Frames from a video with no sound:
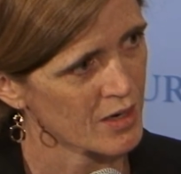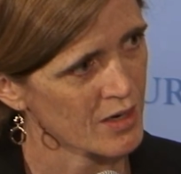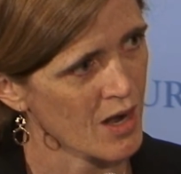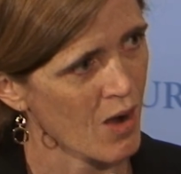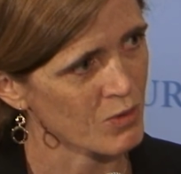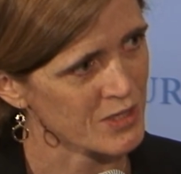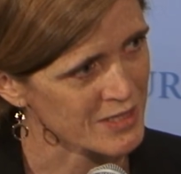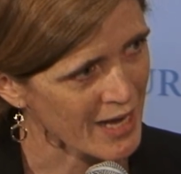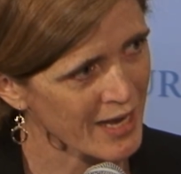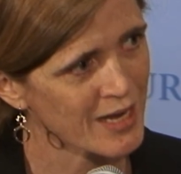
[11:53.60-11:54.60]

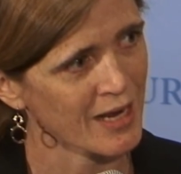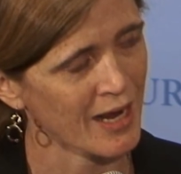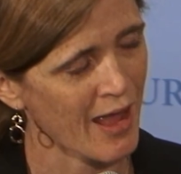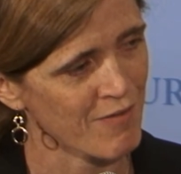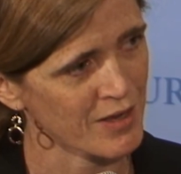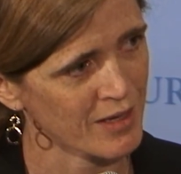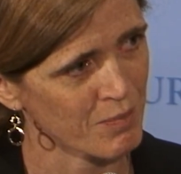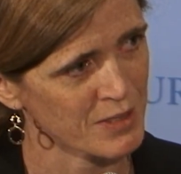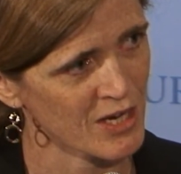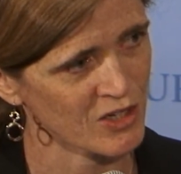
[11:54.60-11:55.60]
notwithstanding having
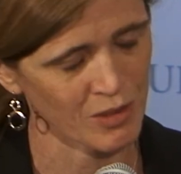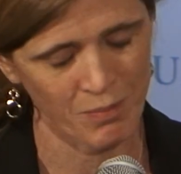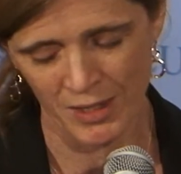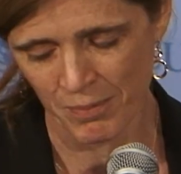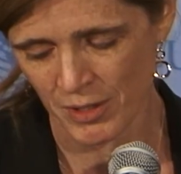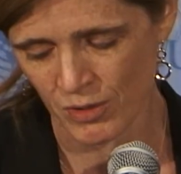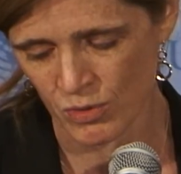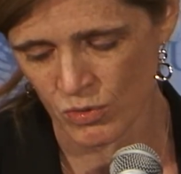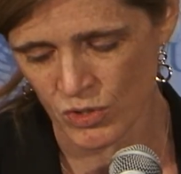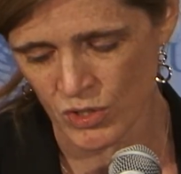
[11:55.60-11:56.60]
potentially been
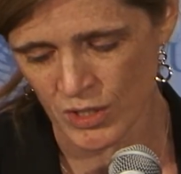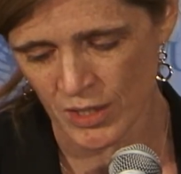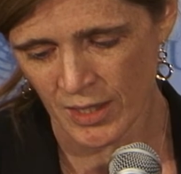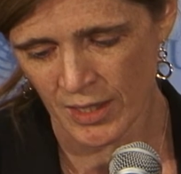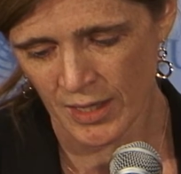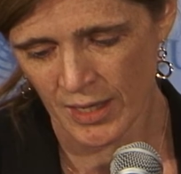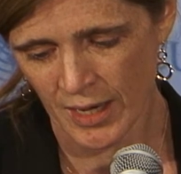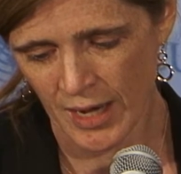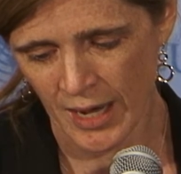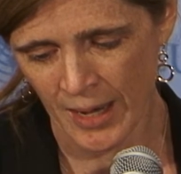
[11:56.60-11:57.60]
abused,
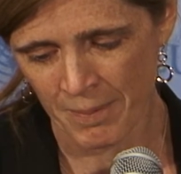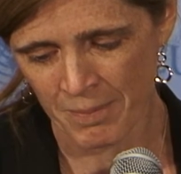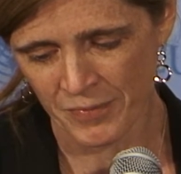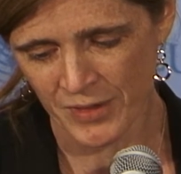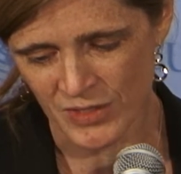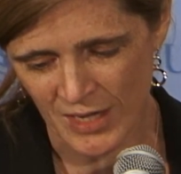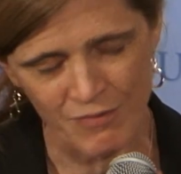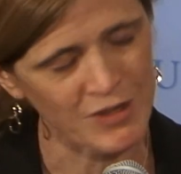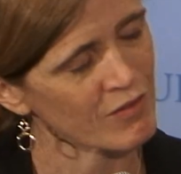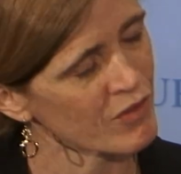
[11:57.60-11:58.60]
the
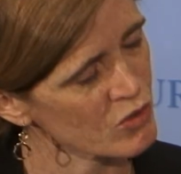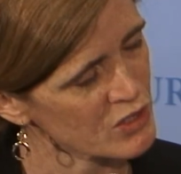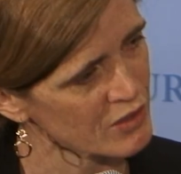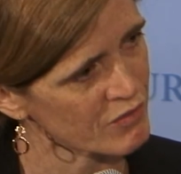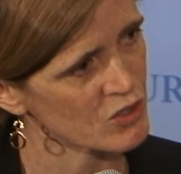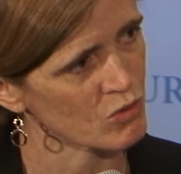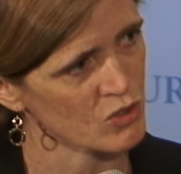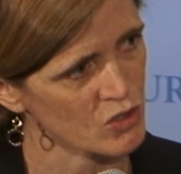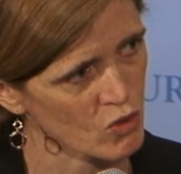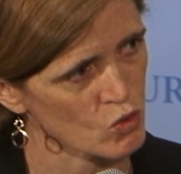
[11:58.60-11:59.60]
safety of those
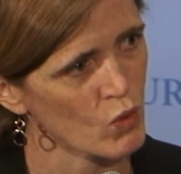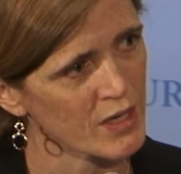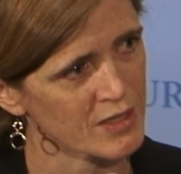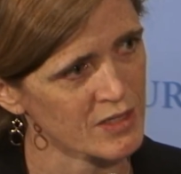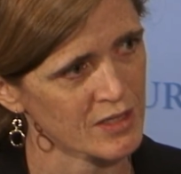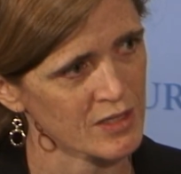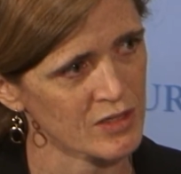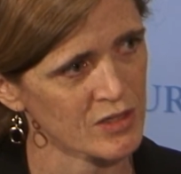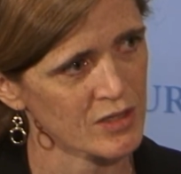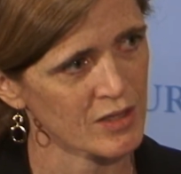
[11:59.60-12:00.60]
individuals, those
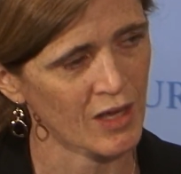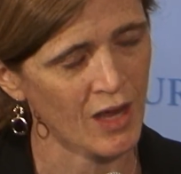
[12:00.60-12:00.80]
witnesses, the